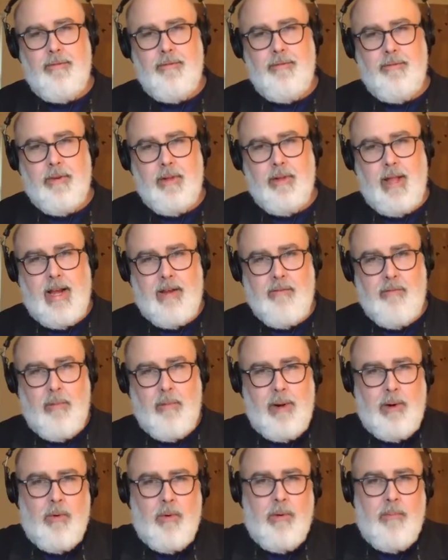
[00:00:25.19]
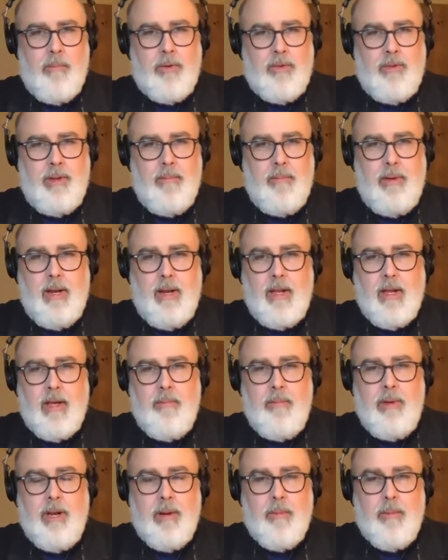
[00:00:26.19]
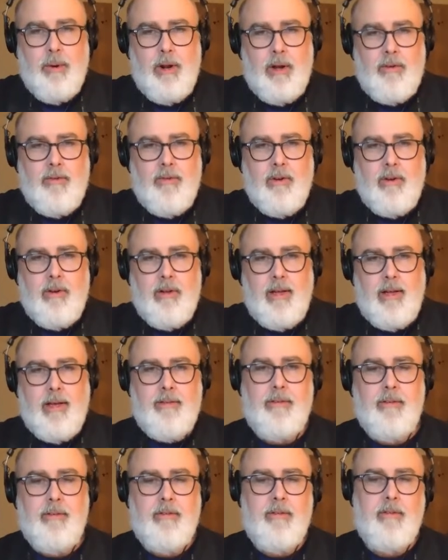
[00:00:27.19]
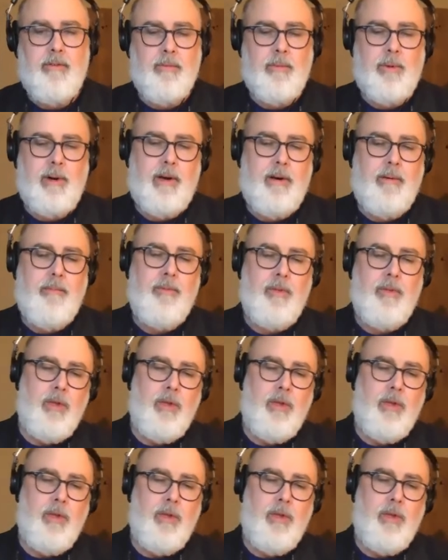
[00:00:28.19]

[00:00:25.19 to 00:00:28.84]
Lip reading: for lack of a better word, media production classes as well.